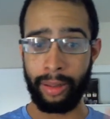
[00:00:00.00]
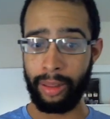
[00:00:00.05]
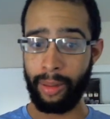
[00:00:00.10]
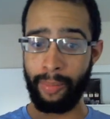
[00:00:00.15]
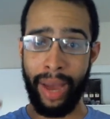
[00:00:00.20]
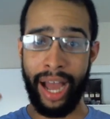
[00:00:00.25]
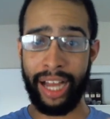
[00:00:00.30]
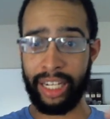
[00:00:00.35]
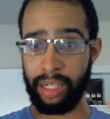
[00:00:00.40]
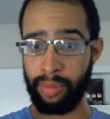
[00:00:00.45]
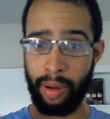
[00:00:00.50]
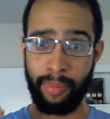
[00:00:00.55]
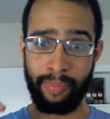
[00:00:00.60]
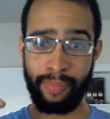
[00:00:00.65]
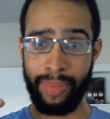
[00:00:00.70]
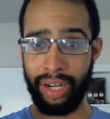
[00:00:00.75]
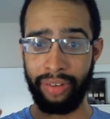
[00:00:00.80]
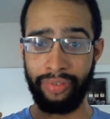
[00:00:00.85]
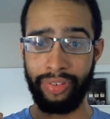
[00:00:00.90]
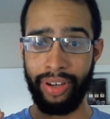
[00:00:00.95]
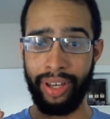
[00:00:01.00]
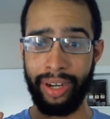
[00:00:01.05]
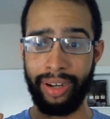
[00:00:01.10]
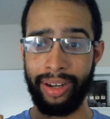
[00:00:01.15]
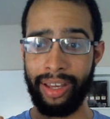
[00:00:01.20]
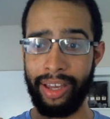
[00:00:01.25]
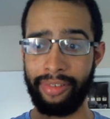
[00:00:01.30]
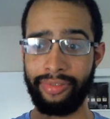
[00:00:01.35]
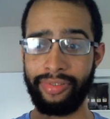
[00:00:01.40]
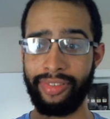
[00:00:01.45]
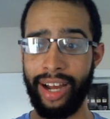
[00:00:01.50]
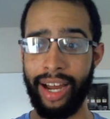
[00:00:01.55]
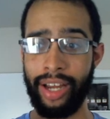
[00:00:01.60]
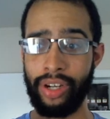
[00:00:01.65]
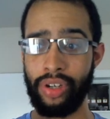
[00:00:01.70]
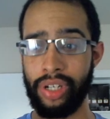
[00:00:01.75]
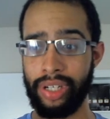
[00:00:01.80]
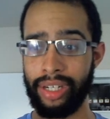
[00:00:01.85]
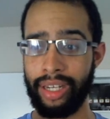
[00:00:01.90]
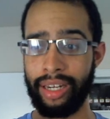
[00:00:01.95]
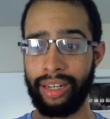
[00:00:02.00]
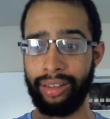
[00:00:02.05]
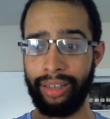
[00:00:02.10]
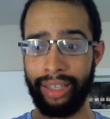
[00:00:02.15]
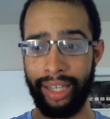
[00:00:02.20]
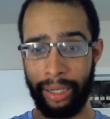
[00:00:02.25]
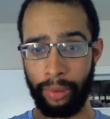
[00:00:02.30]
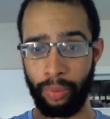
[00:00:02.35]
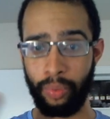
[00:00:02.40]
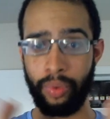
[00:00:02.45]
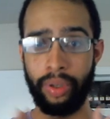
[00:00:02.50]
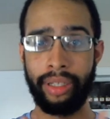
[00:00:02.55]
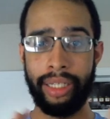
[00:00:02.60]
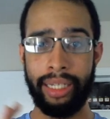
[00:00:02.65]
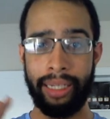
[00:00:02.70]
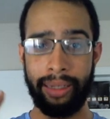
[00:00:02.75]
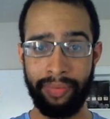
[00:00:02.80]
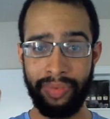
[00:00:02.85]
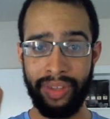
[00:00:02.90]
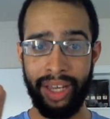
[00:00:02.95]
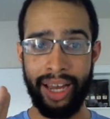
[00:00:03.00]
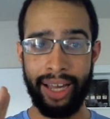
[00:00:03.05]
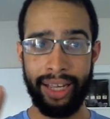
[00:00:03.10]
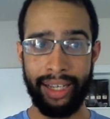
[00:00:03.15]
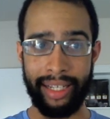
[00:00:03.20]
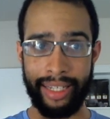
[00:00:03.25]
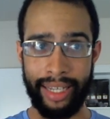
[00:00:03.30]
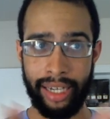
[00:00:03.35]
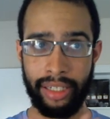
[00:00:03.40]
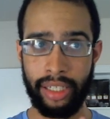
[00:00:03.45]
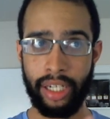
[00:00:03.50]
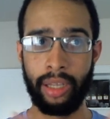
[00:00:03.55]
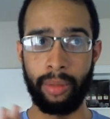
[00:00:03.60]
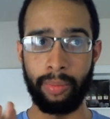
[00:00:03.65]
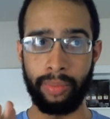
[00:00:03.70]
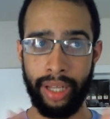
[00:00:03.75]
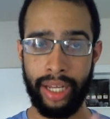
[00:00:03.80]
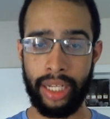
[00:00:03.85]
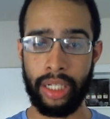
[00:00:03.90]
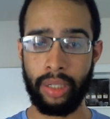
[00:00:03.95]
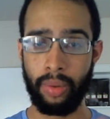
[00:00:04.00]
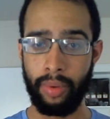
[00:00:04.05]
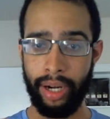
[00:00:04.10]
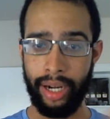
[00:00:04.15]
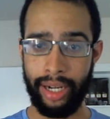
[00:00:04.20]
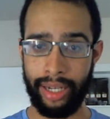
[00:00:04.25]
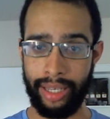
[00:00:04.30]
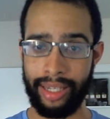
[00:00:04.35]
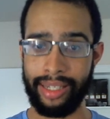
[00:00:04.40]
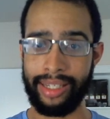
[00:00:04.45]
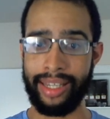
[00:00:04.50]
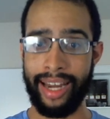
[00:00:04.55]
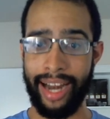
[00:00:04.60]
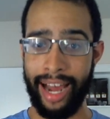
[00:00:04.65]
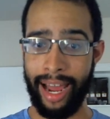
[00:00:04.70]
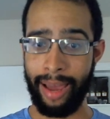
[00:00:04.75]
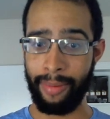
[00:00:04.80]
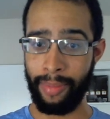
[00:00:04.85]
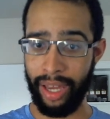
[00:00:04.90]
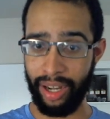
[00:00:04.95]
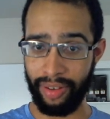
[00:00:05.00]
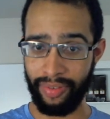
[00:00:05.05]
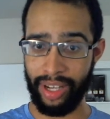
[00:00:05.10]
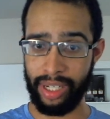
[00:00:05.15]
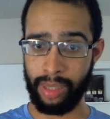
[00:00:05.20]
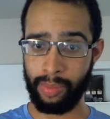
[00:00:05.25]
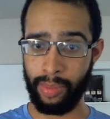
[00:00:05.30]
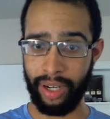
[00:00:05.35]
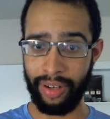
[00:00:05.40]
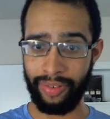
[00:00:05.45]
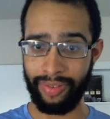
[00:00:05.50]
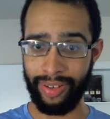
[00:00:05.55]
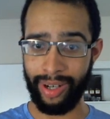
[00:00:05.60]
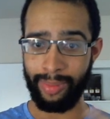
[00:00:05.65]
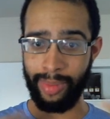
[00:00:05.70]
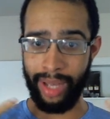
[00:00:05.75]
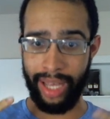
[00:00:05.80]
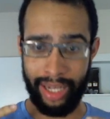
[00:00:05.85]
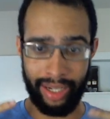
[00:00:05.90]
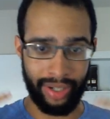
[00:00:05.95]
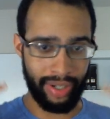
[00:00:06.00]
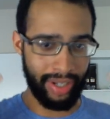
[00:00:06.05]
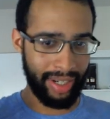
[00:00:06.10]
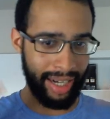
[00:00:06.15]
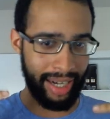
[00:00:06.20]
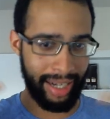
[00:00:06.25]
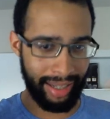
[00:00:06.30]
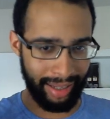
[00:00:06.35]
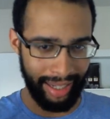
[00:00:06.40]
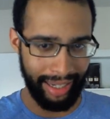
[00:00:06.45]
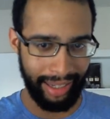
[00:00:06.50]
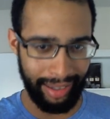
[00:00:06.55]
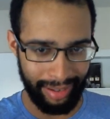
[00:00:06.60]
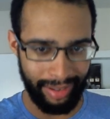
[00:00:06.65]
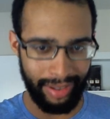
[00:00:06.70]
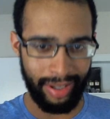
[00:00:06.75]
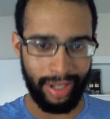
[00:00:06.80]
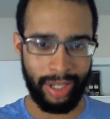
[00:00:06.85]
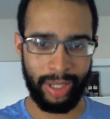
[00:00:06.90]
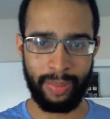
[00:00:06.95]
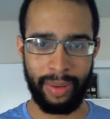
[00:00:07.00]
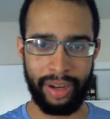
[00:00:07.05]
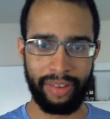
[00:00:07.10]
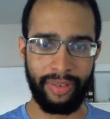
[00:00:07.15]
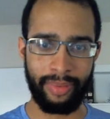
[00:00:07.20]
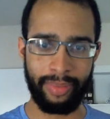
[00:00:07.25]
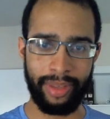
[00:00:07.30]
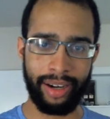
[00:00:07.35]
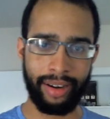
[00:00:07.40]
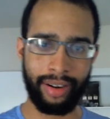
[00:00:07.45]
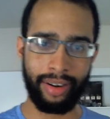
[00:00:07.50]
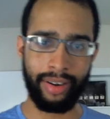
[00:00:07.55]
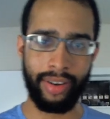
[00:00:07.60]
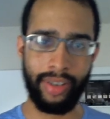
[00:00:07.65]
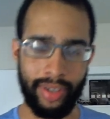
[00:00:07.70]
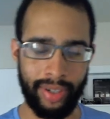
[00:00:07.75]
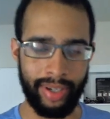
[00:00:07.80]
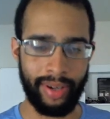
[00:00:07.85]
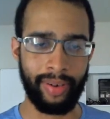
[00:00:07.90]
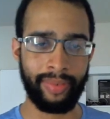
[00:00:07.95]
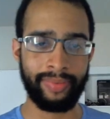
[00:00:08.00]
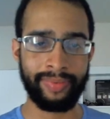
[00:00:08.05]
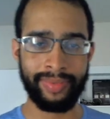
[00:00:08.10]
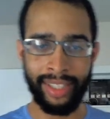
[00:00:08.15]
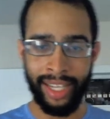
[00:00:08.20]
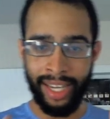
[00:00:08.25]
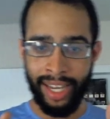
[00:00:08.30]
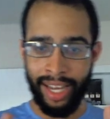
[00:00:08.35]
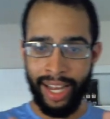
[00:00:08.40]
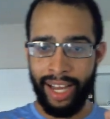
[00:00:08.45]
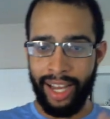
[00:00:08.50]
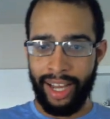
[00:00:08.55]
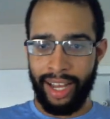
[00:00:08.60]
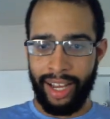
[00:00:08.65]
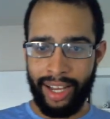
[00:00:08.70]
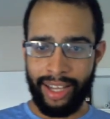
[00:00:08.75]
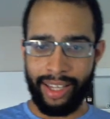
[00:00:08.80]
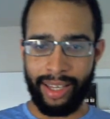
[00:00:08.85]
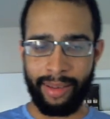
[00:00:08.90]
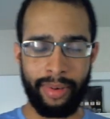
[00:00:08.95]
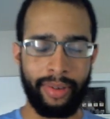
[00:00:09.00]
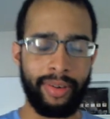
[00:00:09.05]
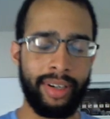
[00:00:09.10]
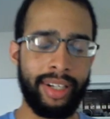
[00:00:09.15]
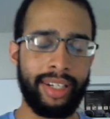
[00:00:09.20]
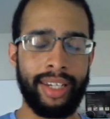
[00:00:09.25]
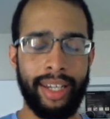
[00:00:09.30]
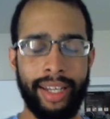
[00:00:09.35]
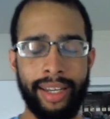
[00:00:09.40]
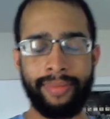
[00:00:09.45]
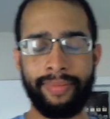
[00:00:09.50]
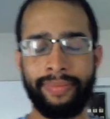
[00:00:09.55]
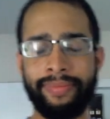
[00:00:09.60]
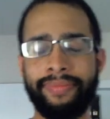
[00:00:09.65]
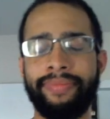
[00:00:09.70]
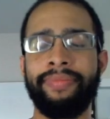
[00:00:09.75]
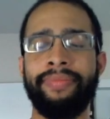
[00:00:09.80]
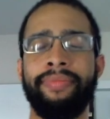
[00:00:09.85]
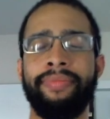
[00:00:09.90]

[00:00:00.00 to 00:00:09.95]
the maximum benefit if I just can like really get to the place where it is that I manifest money from and just kind of like speak from there. So give me 1 second.